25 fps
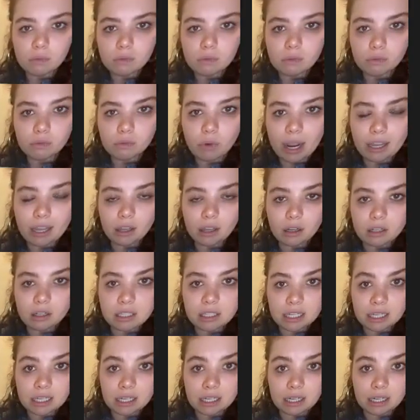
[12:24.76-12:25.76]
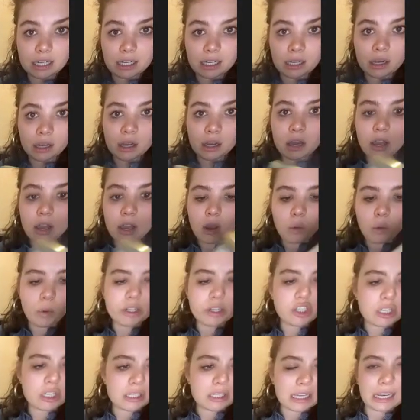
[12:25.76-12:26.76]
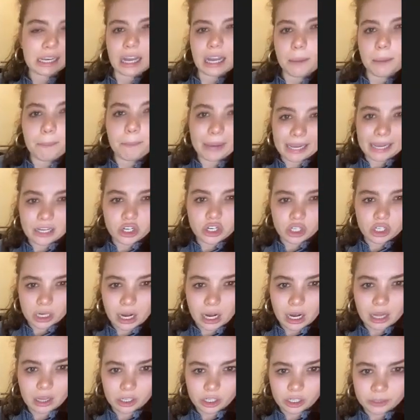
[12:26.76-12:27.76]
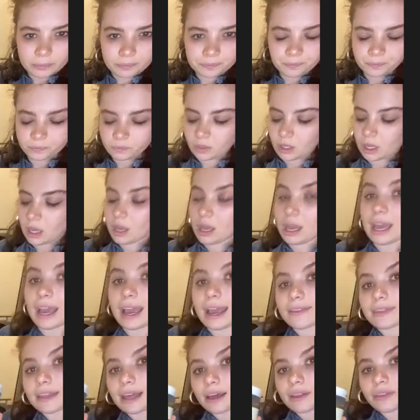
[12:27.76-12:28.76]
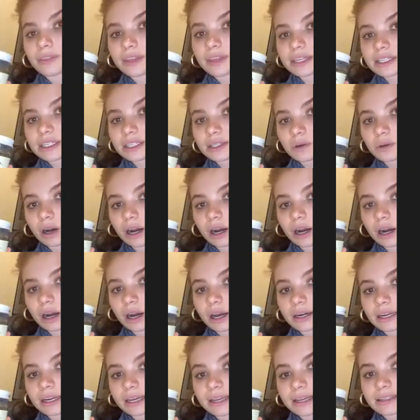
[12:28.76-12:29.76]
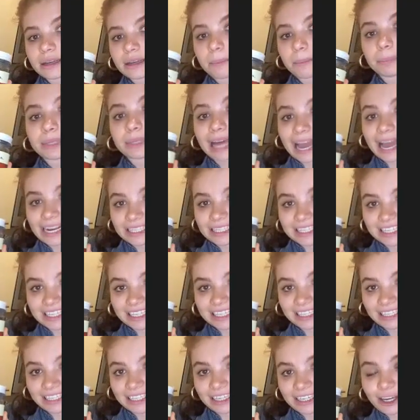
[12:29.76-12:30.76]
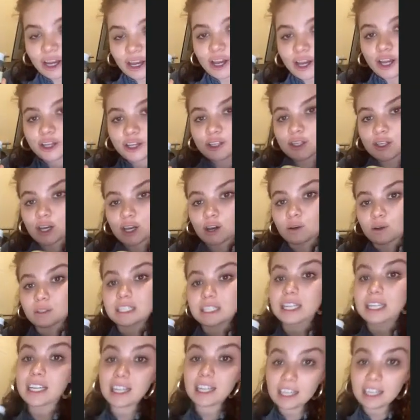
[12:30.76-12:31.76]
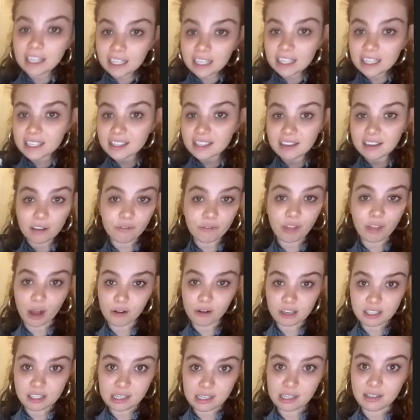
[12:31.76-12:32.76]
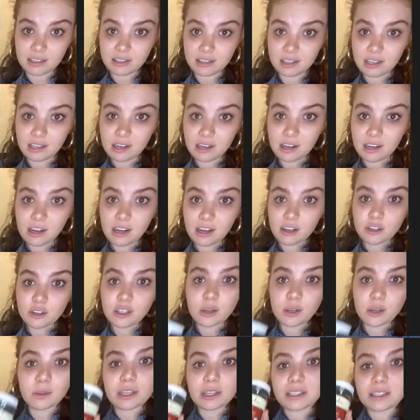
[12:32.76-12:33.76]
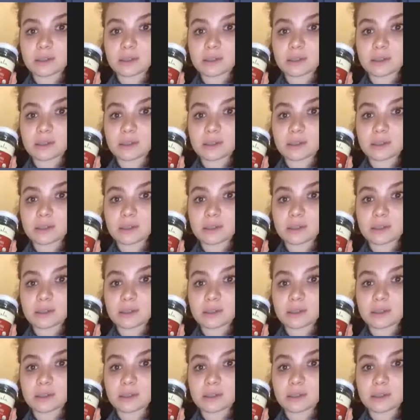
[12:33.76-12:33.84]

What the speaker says: regular tahini, which is like a beige color. And now this one is a black tahini. So tahini is sunflower seeds. So this